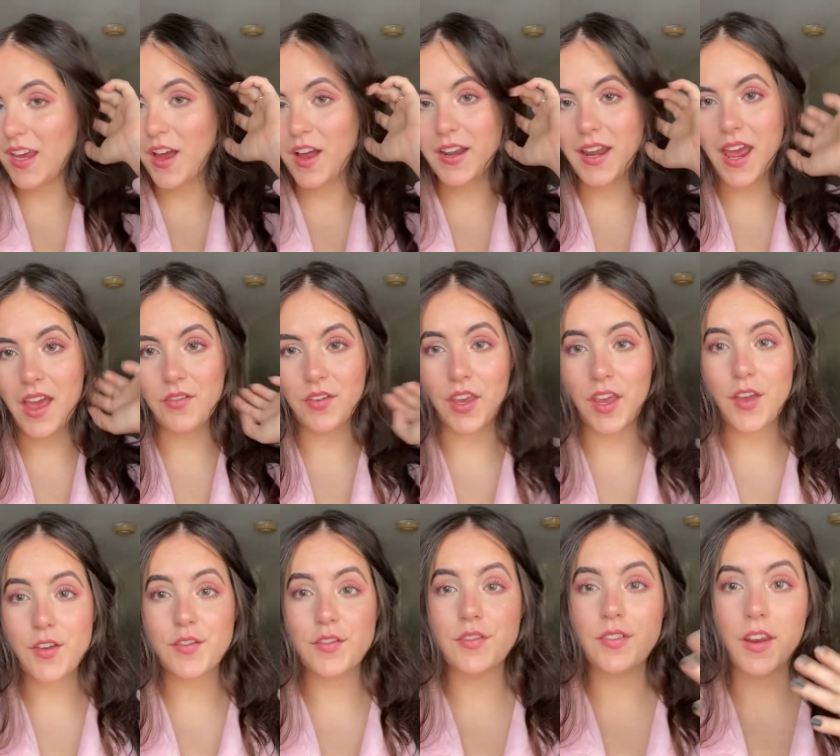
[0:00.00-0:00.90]
having
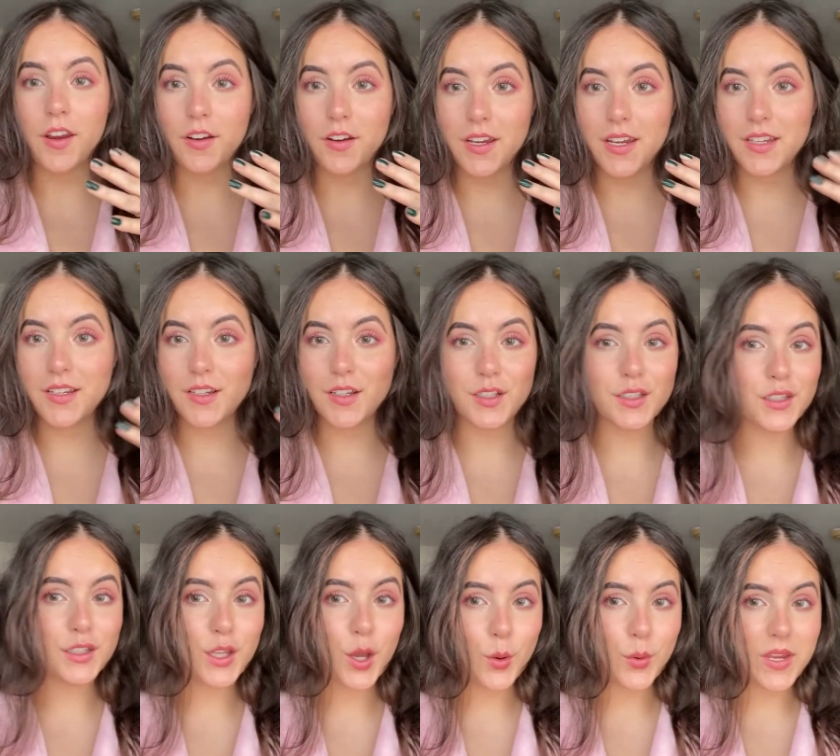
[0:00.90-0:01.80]
a very
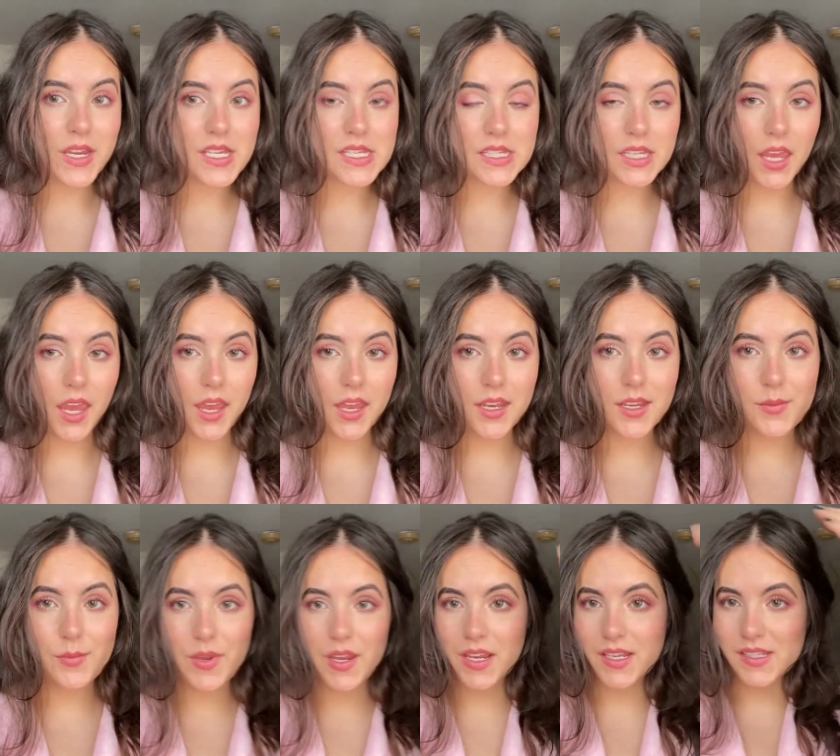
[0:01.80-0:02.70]
glowy
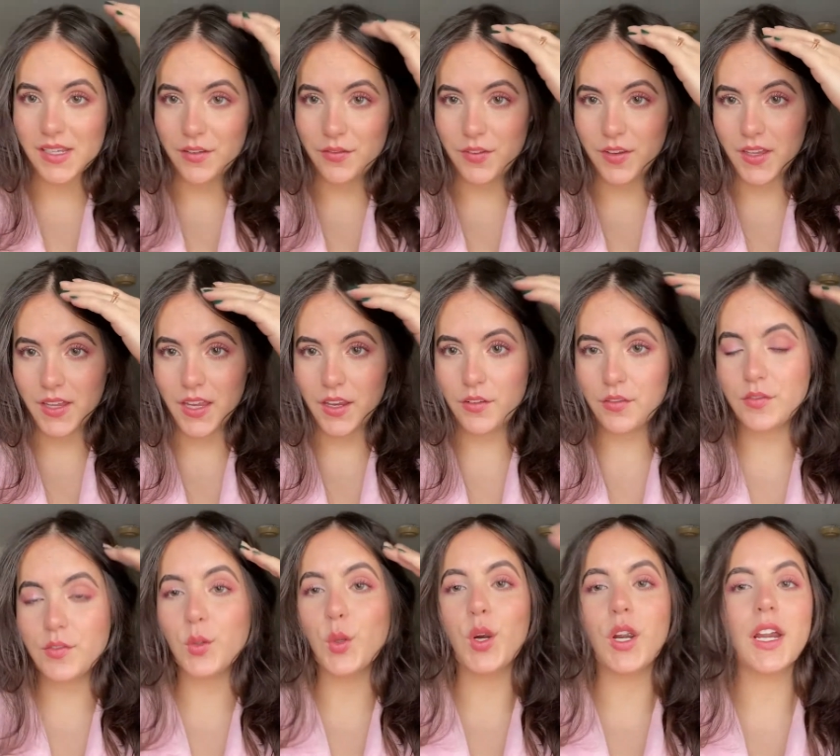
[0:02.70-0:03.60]
skin because I feel like
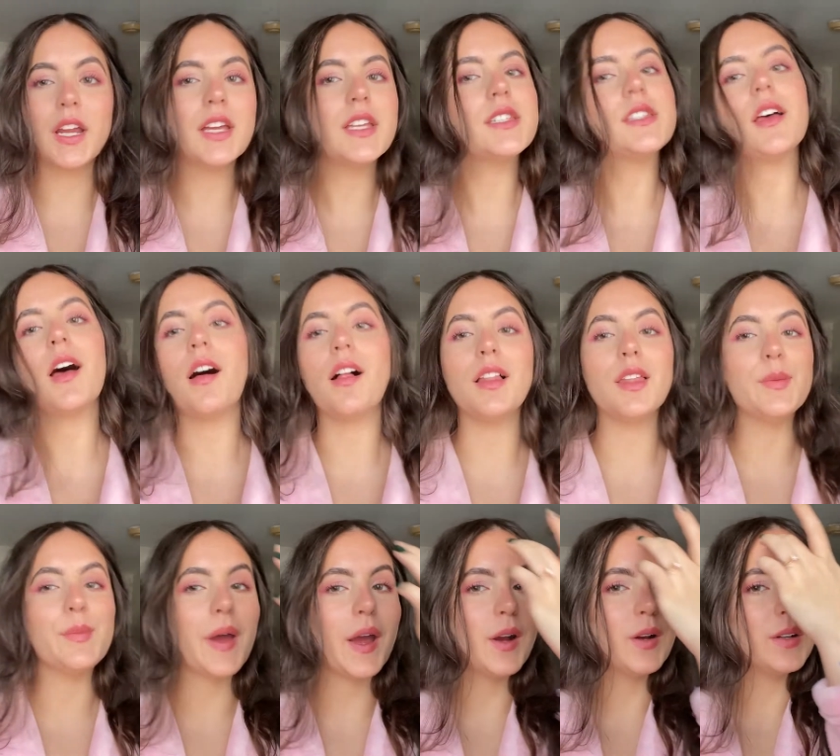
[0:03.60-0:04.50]
Flora is all
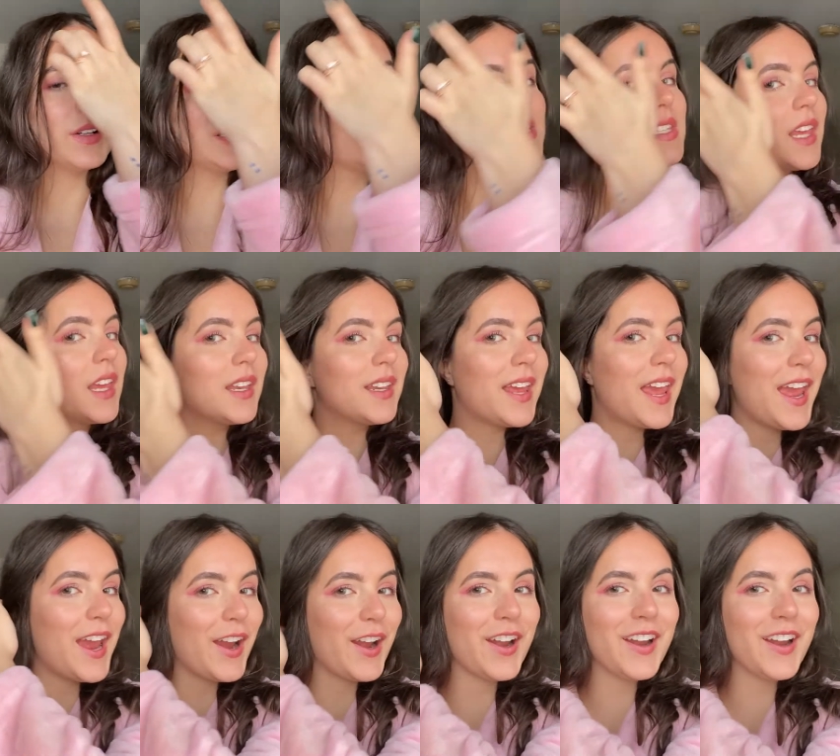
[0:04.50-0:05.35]
about skincare.